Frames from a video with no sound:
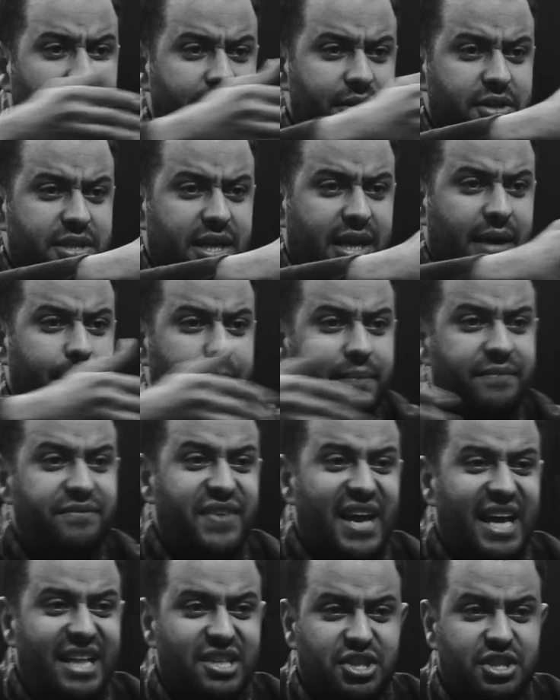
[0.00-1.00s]
There's like a
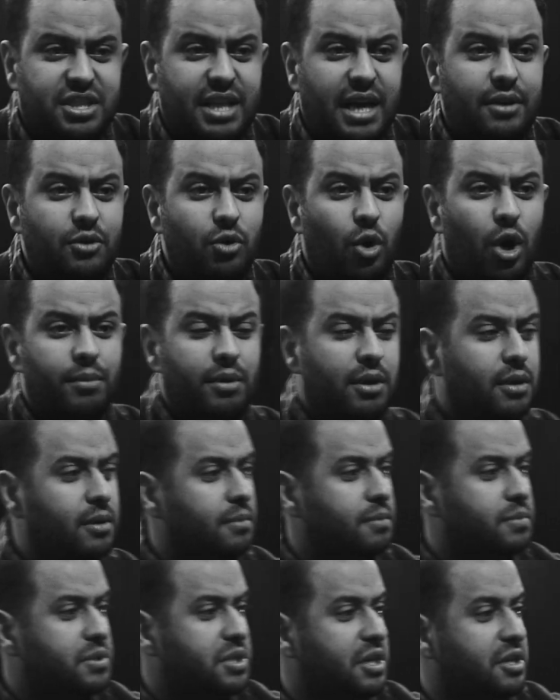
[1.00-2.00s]
fence that
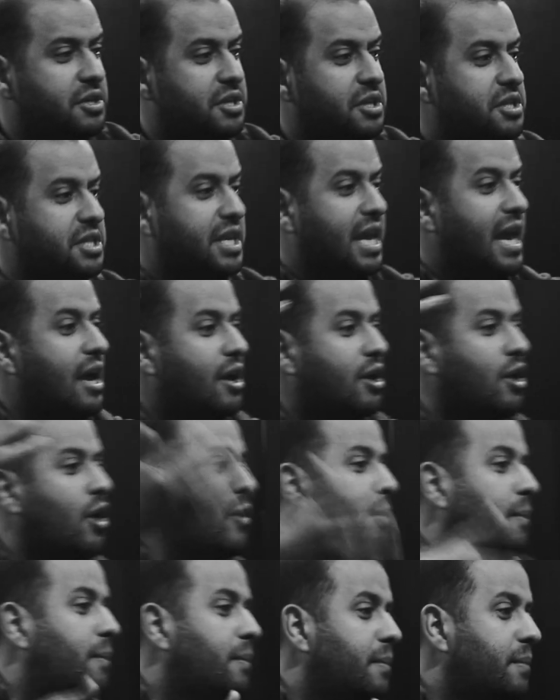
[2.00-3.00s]
normal citizens can't
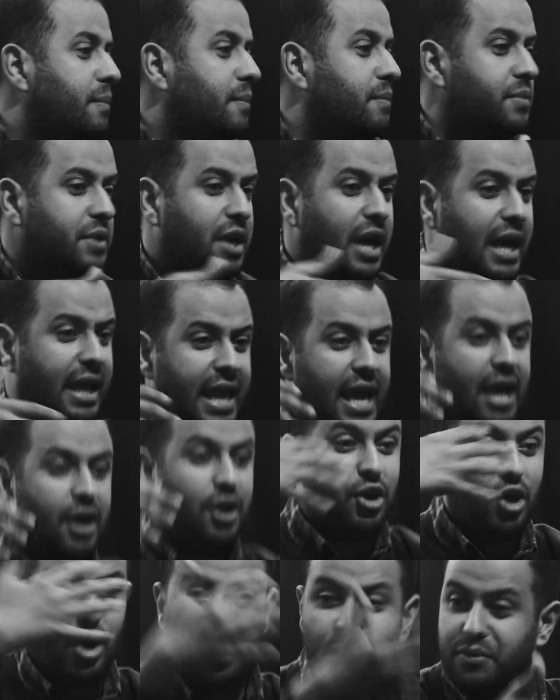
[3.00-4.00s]
go
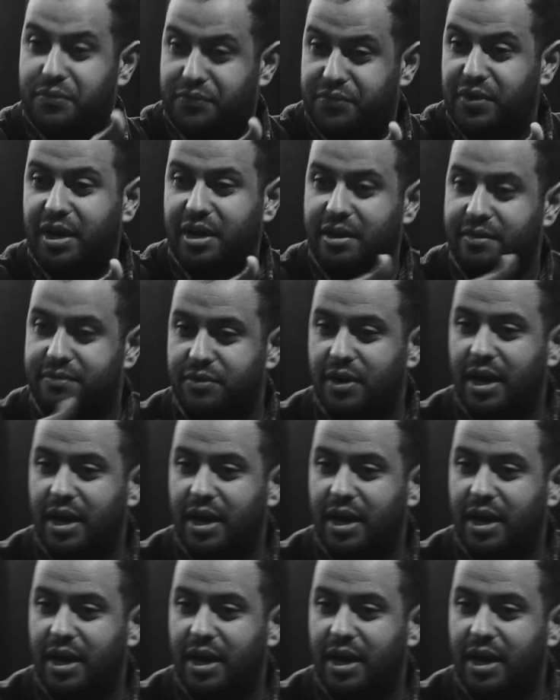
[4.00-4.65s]
in front of,